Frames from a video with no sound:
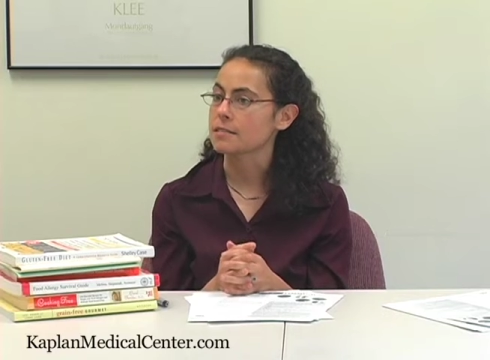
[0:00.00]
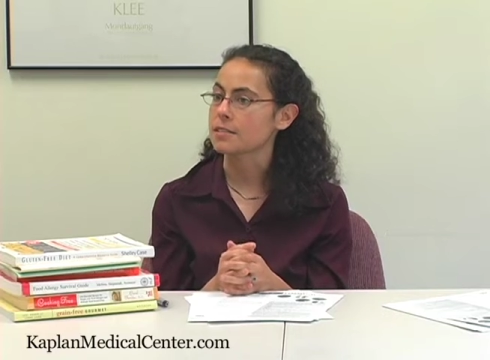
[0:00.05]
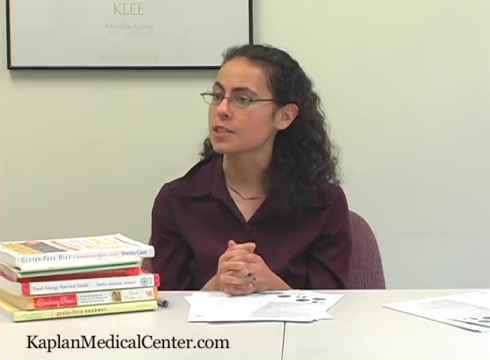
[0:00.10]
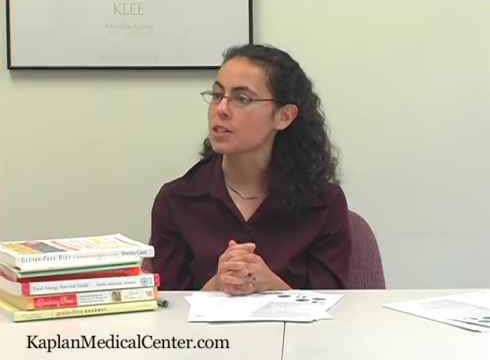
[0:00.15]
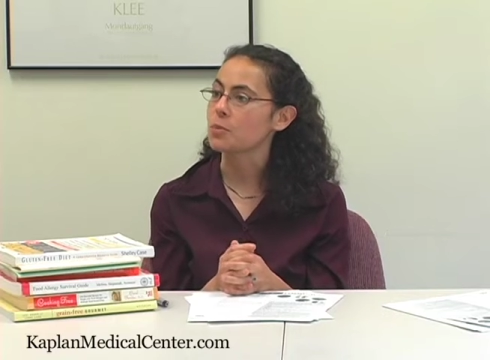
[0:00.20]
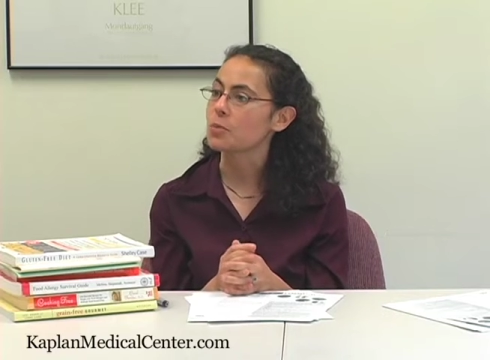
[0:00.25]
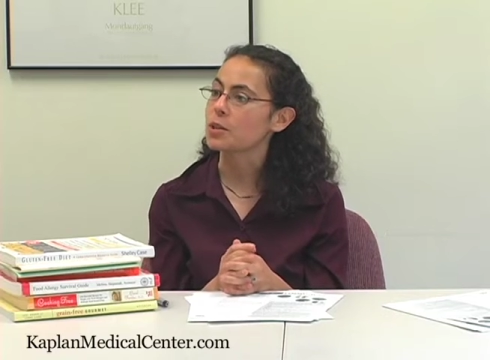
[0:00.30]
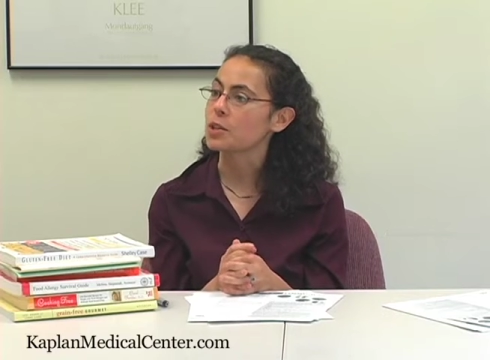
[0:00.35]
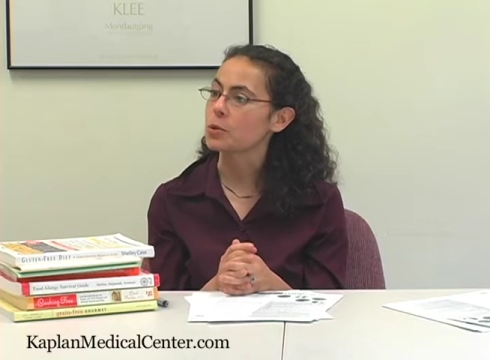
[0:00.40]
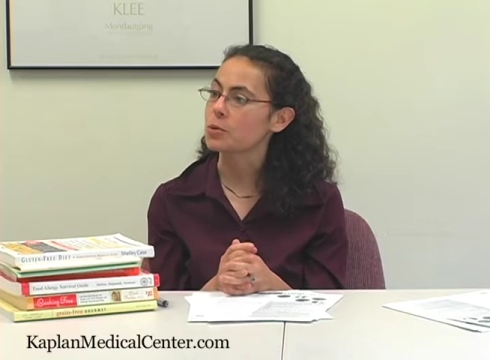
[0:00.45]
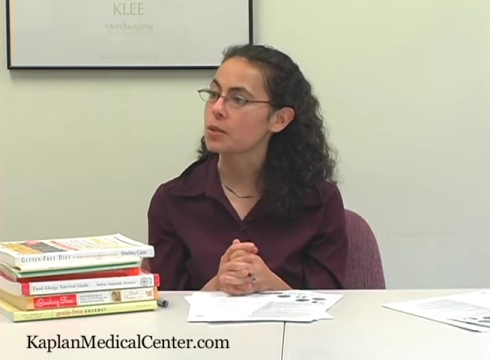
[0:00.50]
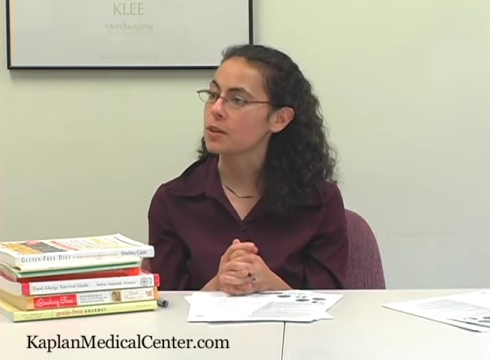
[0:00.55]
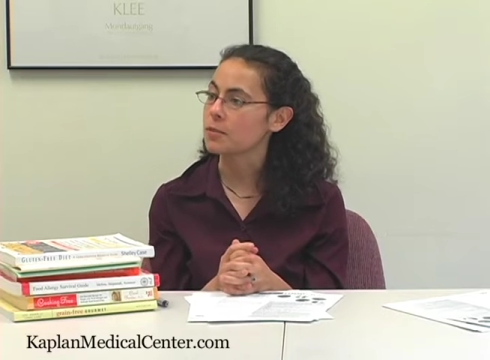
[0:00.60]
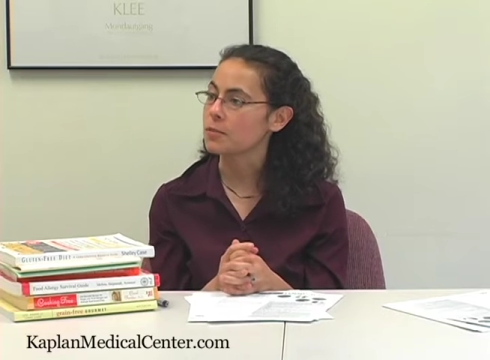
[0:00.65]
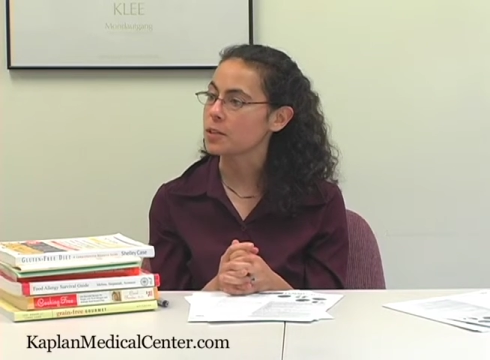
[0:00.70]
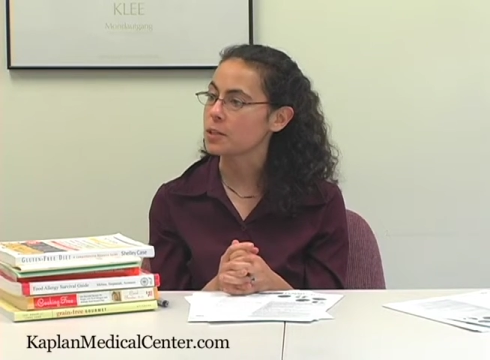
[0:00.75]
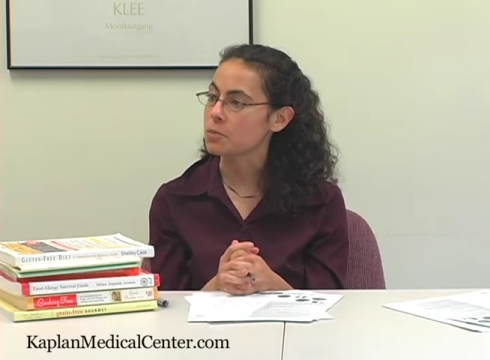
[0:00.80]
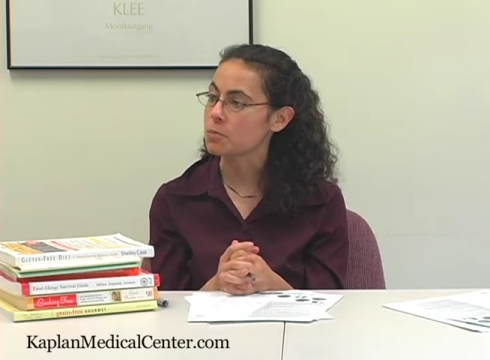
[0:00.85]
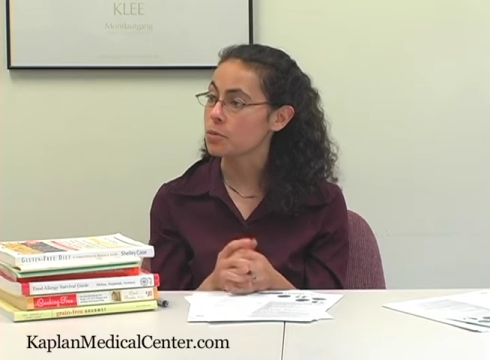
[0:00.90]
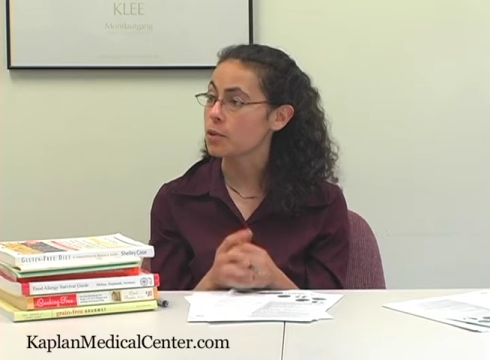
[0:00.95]
somewhat
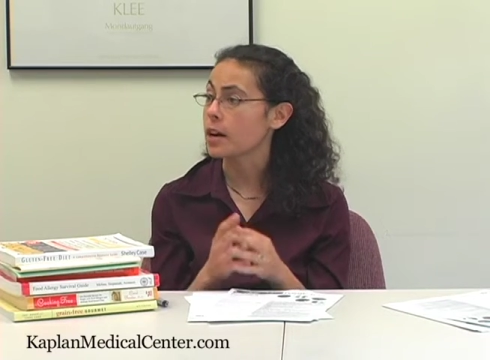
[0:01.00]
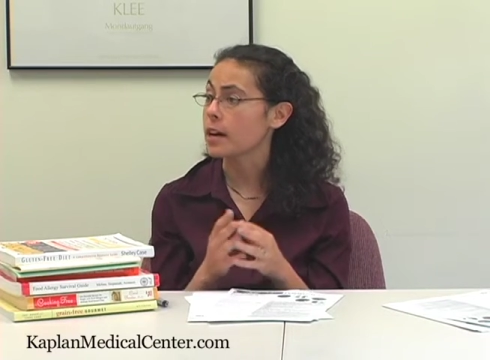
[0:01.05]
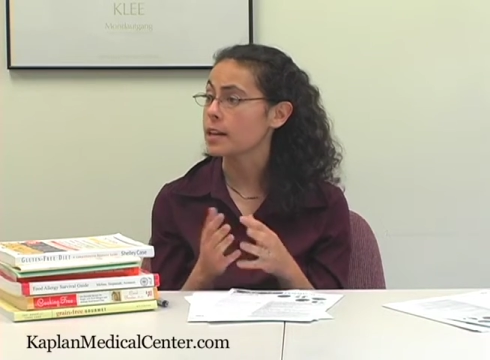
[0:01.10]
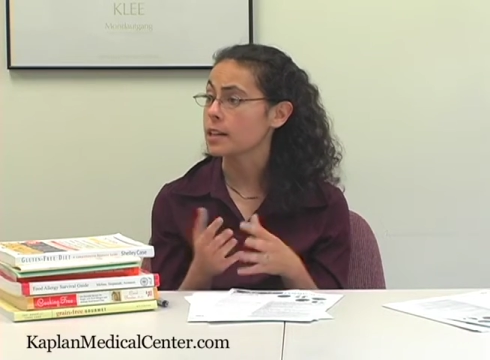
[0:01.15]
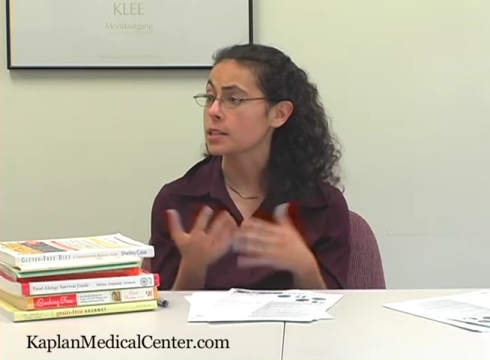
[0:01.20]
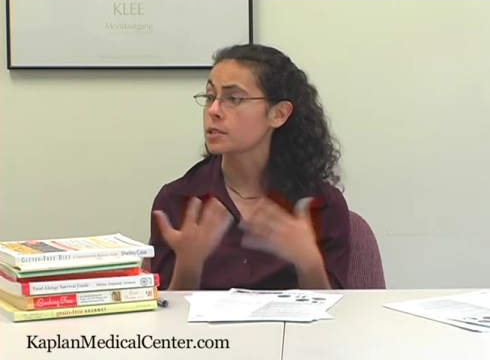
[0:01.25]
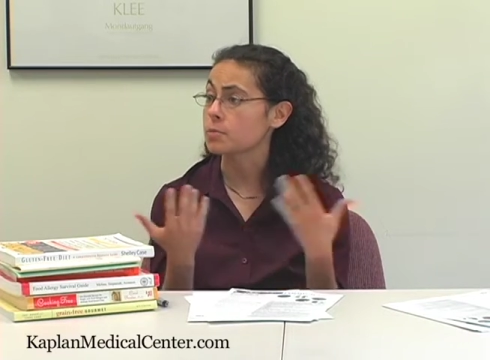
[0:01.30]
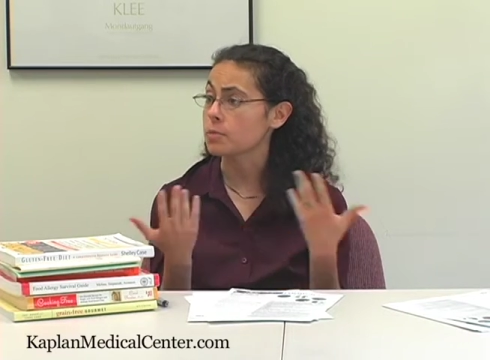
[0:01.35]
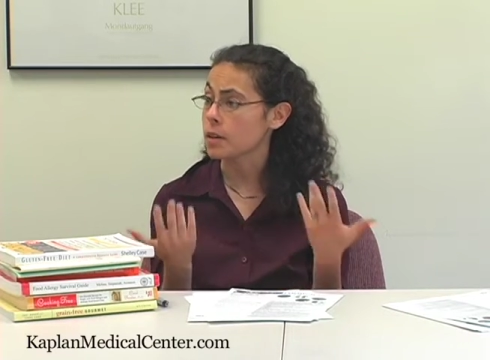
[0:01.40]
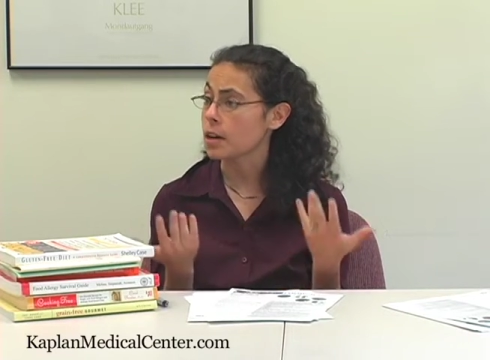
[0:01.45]
equivalent product,